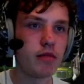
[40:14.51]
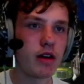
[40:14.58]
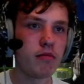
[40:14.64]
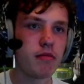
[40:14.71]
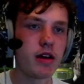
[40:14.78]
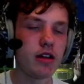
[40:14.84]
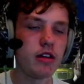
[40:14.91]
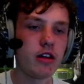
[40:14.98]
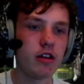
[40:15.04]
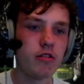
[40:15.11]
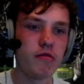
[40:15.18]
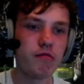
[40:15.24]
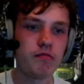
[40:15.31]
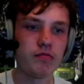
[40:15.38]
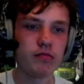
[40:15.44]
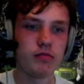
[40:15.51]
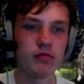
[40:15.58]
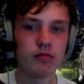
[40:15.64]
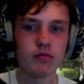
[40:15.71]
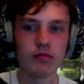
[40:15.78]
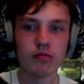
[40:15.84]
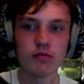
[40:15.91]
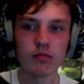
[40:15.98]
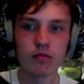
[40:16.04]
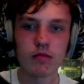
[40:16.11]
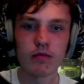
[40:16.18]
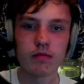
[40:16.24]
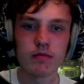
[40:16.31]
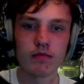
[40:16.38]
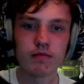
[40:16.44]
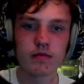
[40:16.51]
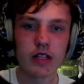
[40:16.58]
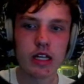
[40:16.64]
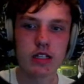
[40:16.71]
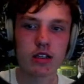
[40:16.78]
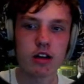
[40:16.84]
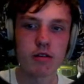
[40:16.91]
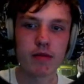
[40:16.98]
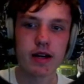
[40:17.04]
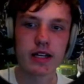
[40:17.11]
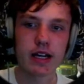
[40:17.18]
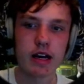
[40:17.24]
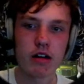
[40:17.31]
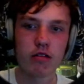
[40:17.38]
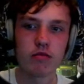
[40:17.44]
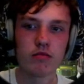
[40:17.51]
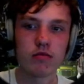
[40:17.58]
main menu. Let's go back out.